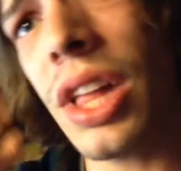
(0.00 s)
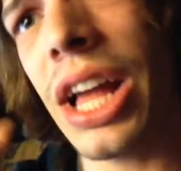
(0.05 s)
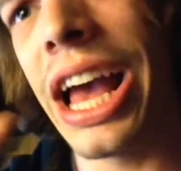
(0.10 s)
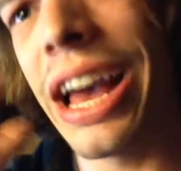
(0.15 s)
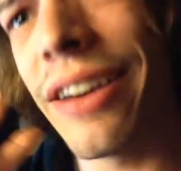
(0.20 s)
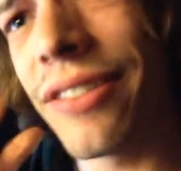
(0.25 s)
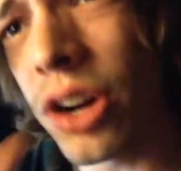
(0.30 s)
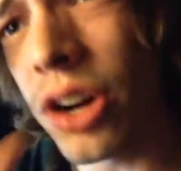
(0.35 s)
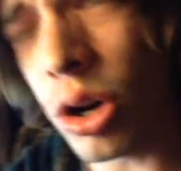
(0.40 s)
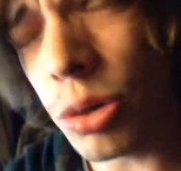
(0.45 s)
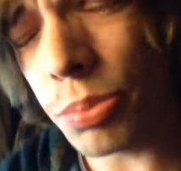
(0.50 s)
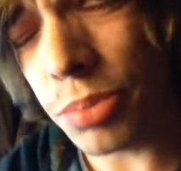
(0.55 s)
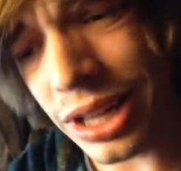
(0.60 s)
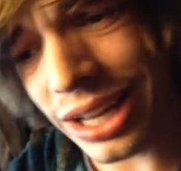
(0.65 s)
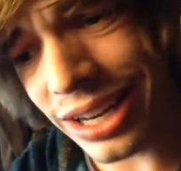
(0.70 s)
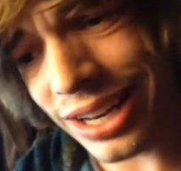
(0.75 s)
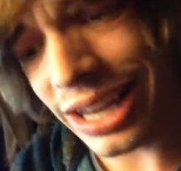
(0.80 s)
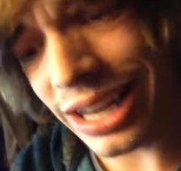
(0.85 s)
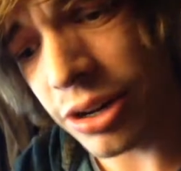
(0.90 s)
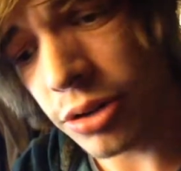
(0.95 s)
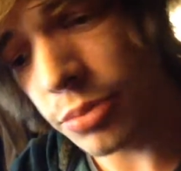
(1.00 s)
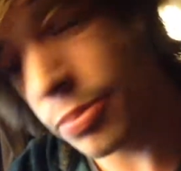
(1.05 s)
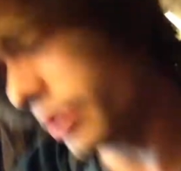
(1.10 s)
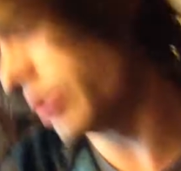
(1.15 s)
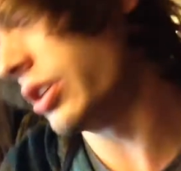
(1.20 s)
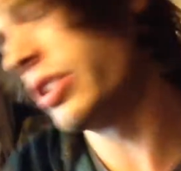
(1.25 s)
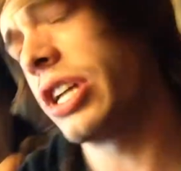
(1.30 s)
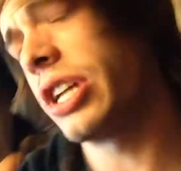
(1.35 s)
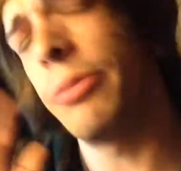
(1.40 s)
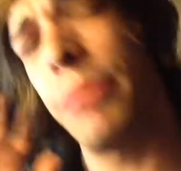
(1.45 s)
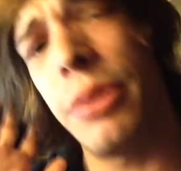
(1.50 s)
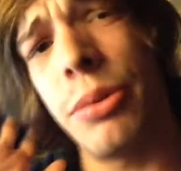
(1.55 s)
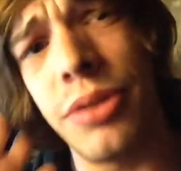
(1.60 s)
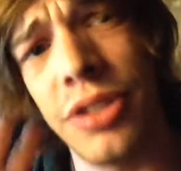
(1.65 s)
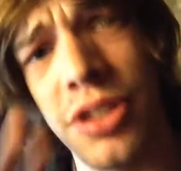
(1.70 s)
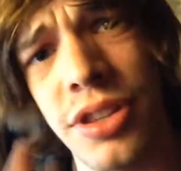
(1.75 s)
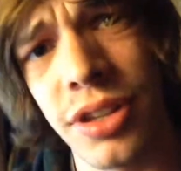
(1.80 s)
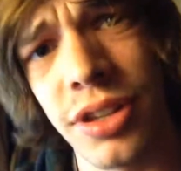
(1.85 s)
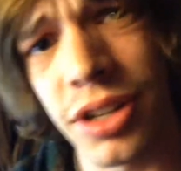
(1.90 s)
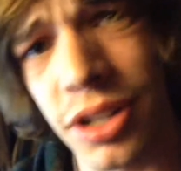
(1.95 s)
I have it all planned out, but it's gonna be
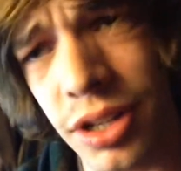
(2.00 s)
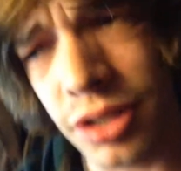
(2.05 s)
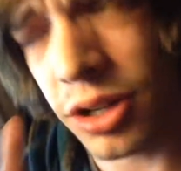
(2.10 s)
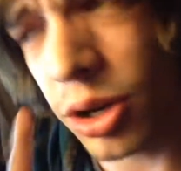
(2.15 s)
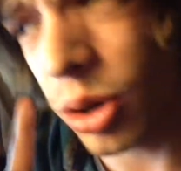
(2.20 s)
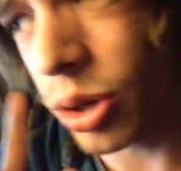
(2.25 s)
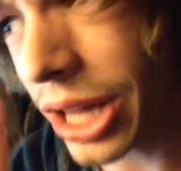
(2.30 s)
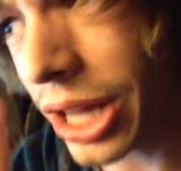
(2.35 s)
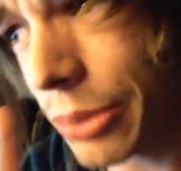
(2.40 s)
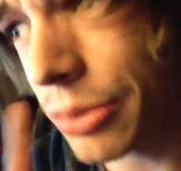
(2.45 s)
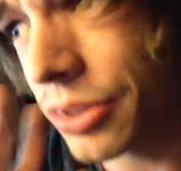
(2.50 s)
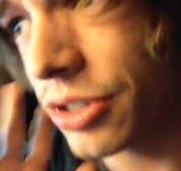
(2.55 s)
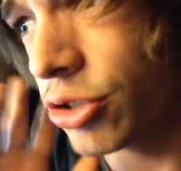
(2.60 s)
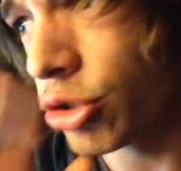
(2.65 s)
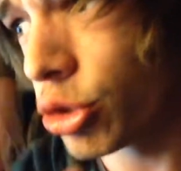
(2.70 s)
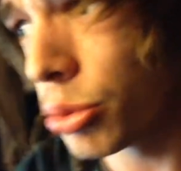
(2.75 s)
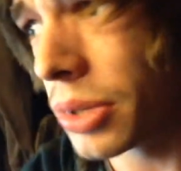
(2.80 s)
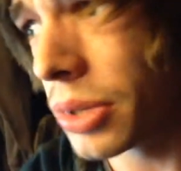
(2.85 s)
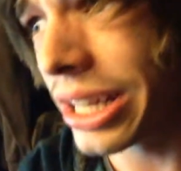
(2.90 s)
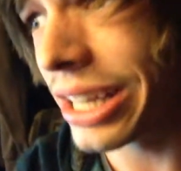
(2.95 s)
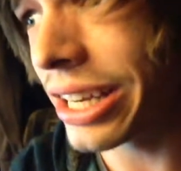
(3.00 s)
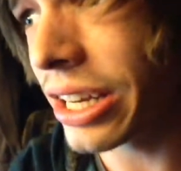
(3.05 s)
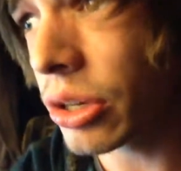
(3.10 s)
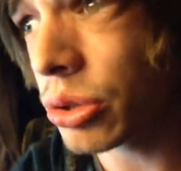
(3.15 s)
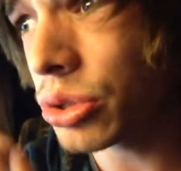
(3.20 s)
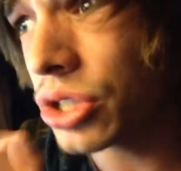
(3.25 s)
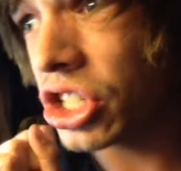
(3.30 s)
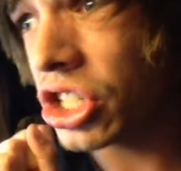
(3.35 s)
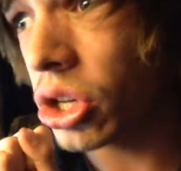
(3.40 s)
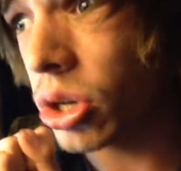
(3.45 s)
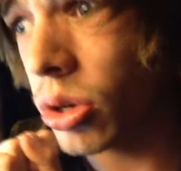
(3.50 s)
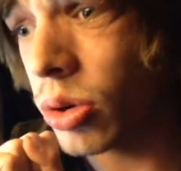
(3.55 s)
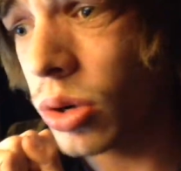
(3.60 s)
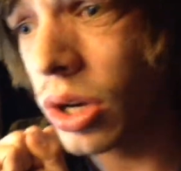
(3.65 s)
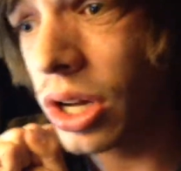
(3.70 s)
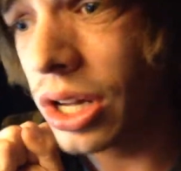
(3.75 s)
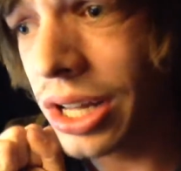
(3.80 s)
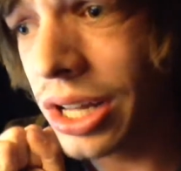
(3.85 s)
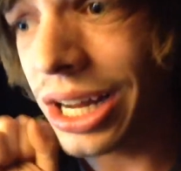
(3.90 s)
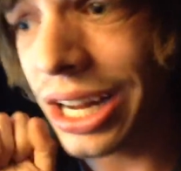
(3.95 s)
with a uh, collab with Drew Molino, so
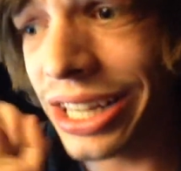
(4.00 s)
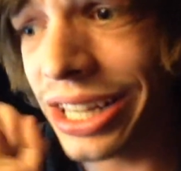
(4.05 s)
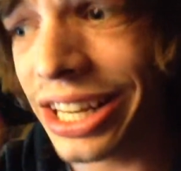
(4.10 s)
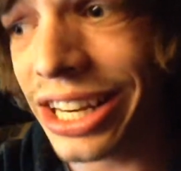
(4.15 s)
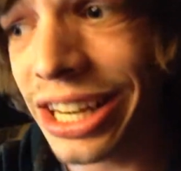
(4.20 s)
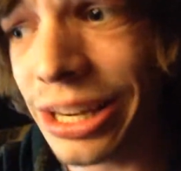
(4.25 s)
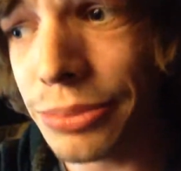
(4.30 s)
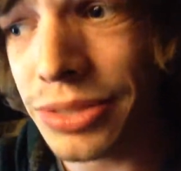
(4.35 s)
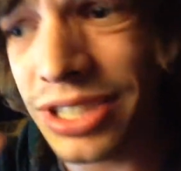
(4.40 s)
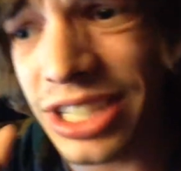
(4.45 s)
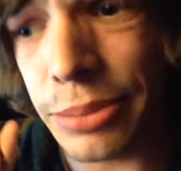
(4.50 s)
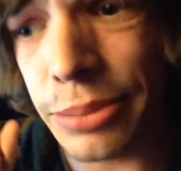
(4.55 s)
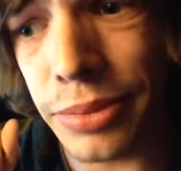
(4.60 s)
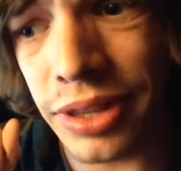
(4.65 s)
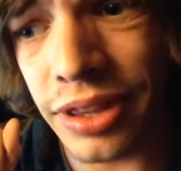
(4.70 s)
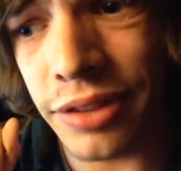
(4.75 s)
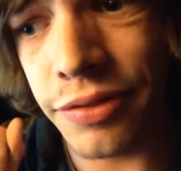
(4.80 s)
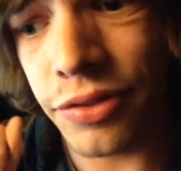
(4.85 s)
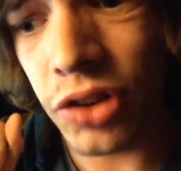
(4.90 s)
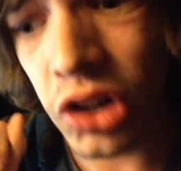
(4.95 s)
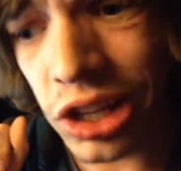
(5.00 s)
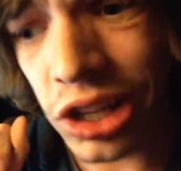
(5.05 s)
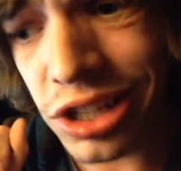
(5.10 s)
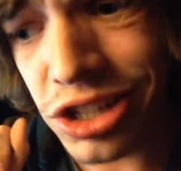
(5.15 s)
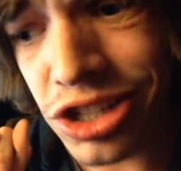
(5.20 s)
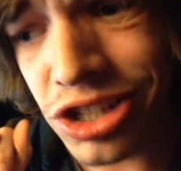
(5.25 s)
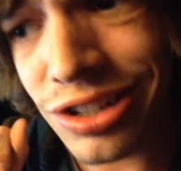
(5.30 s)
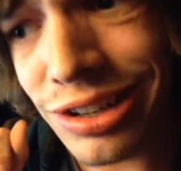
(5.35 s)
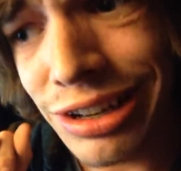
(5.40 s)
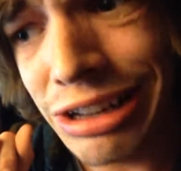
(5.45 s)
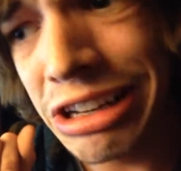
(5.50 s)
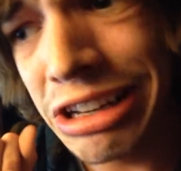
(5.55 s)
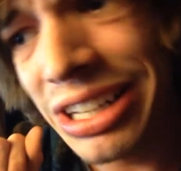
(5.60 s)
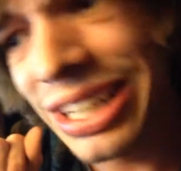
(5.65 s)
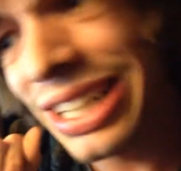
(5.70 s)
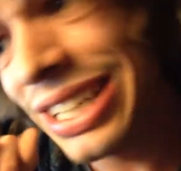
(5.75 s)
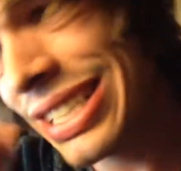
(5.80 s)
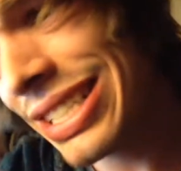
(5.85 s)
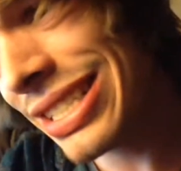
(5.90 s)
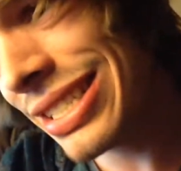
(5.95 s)
I need him to send me the footage.
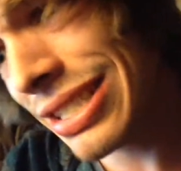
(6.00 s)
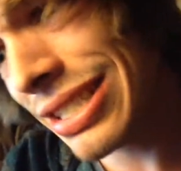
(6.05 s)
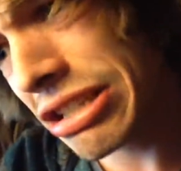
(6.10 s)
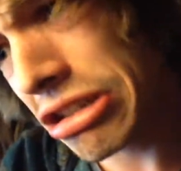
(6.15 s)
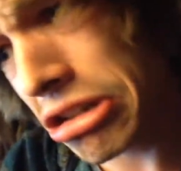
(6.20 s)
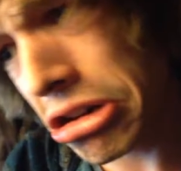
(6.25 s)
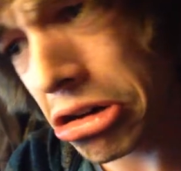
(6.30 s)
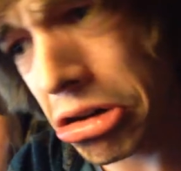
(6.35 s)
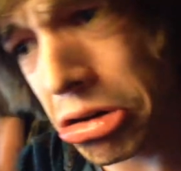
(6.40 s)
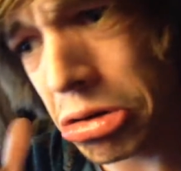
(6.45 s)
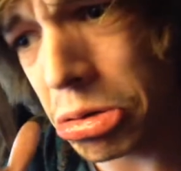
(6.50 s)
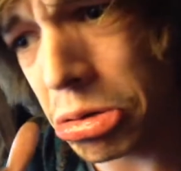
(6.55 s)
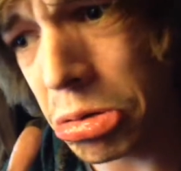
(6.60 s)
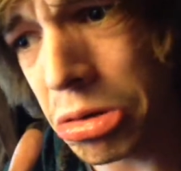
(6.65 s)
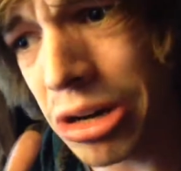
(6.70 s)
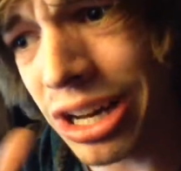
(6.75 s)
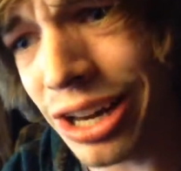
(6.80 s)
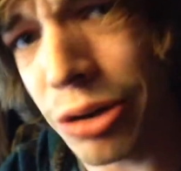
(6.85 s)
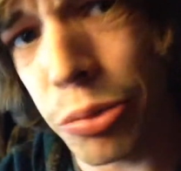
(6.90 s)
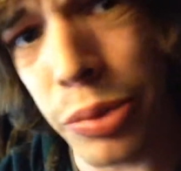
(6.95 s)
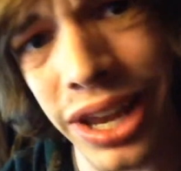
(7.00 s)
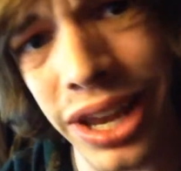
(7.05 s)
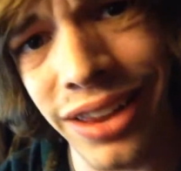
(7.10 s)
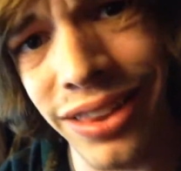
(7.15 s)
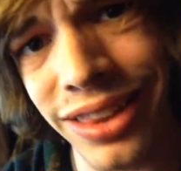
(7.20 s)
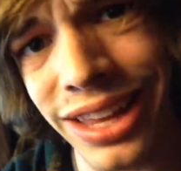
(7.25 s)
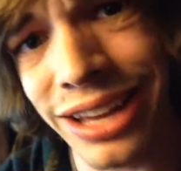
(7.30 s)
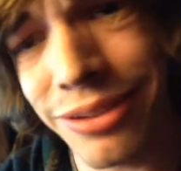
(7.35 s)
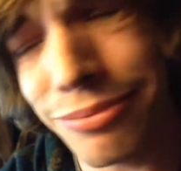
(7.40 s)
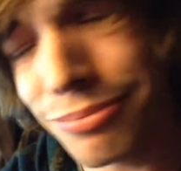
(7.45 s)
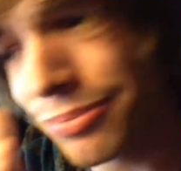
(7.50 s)
So I gotta wait on that.